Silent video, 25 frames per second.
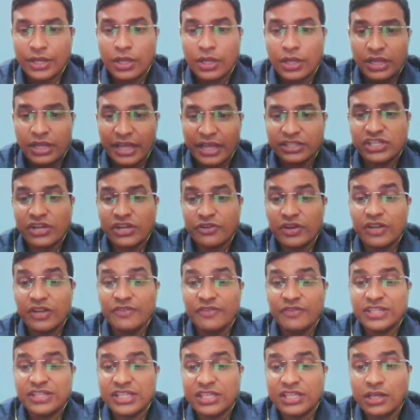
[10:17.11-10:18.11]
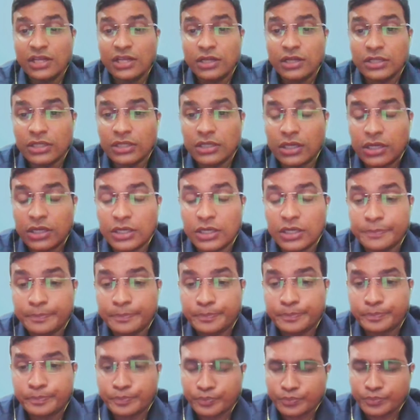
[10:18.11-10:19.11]
Like generally we see the
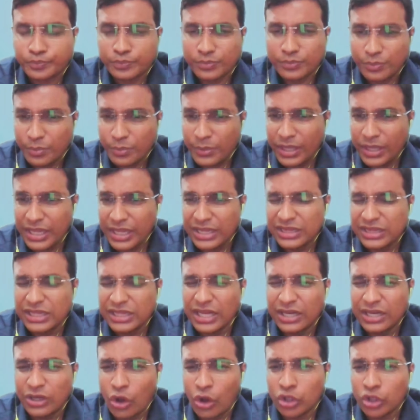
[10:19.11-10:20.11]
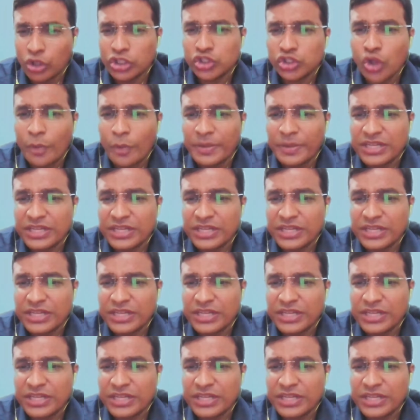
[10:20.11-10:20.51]
on the shop,